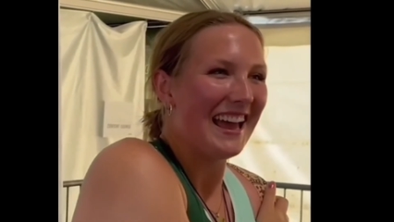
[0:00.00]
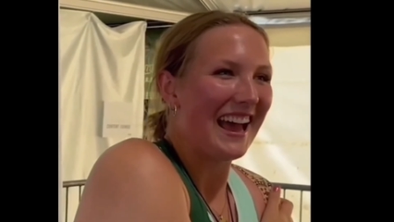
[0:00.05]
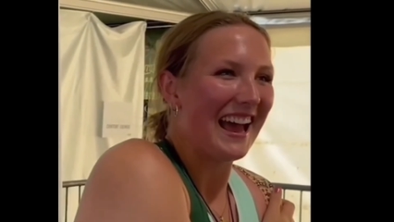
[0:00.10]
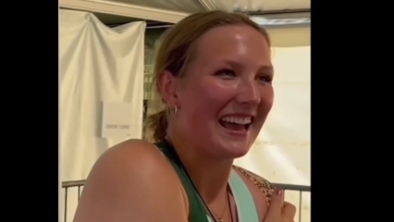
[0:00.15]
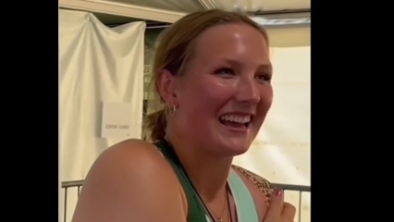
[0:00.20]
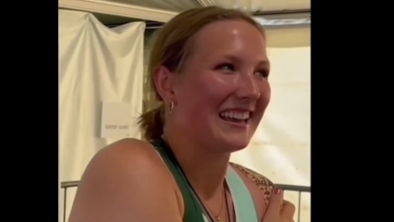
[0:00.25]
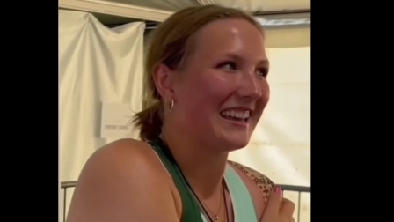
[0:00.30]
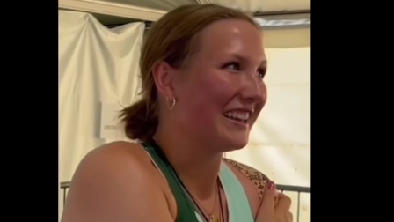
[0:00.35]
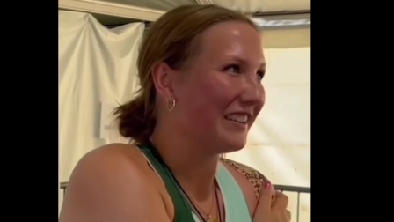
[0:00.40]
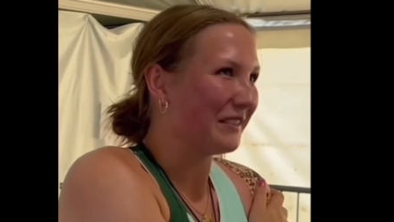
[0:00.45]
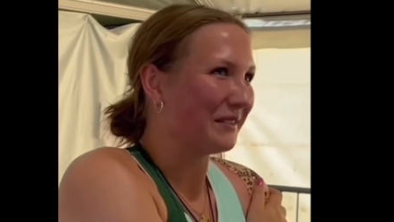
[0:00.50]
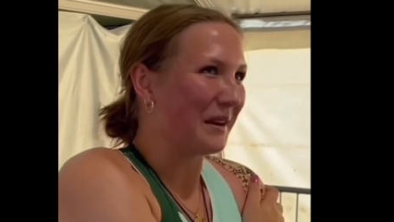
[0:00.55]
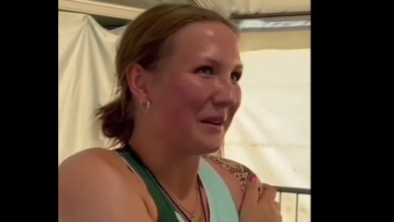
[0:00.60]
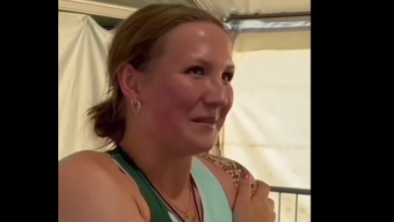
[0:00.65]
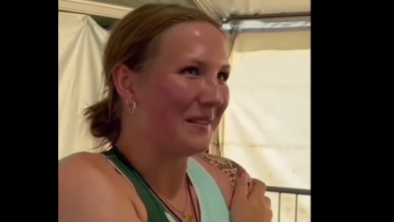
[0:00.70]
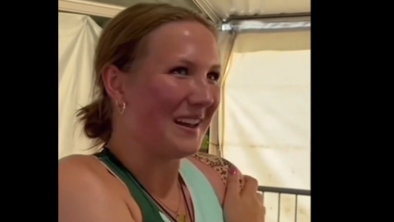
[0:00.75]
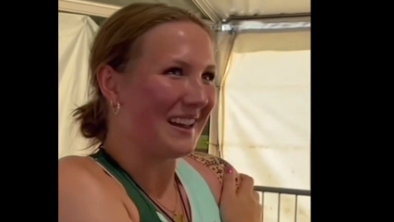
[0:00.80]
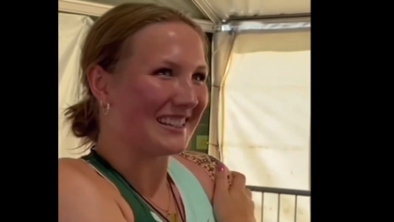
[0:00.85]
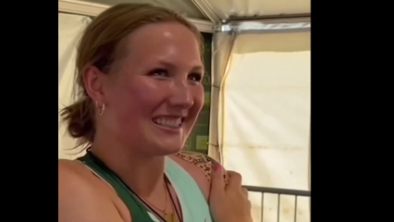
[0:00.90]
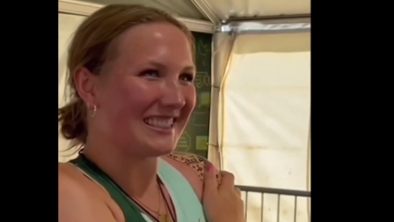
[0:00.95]
need, like
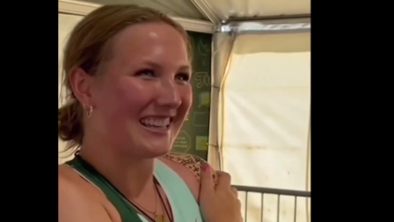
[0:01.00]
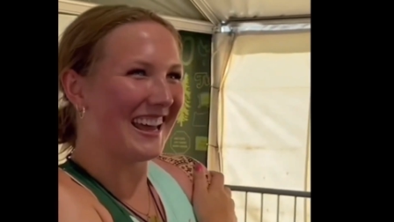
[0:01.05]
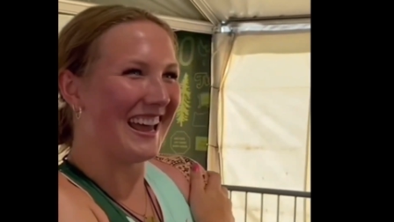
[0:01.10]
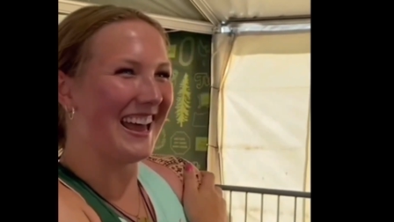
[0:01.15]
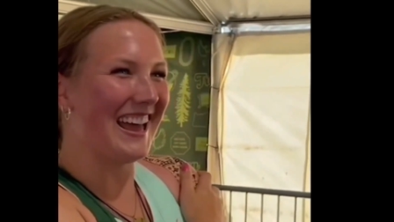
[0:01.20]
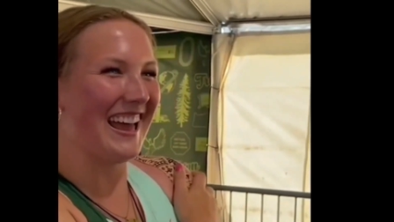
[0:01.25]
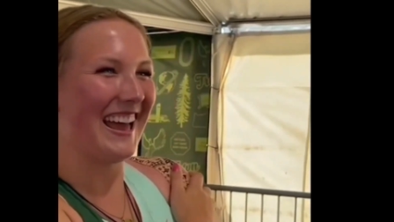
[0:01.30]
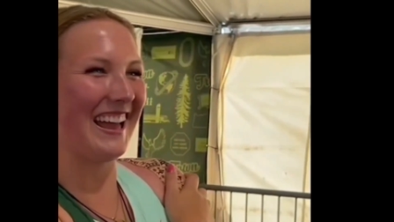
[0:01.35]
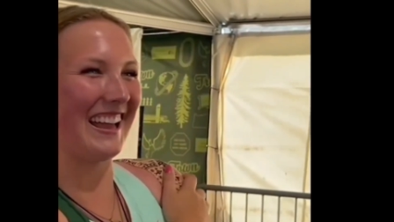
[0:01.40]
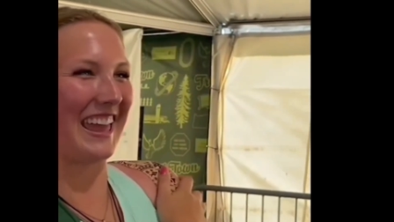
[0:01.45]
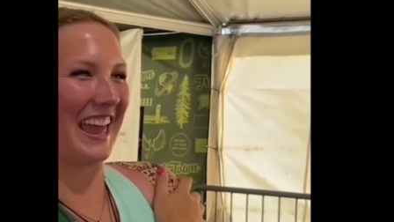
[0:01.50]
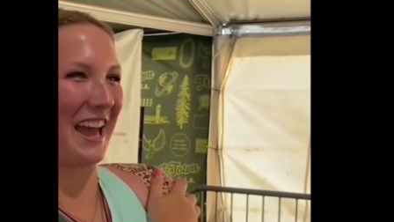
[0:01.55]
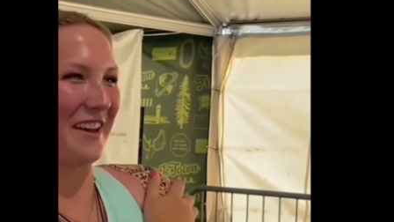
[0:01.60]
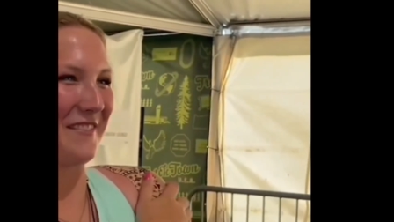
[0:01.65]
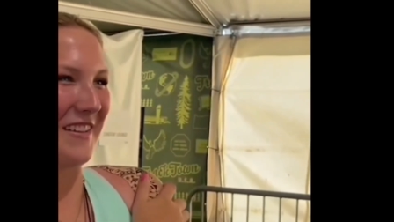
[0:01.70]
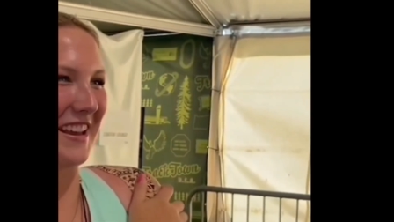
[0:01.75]
I said, for her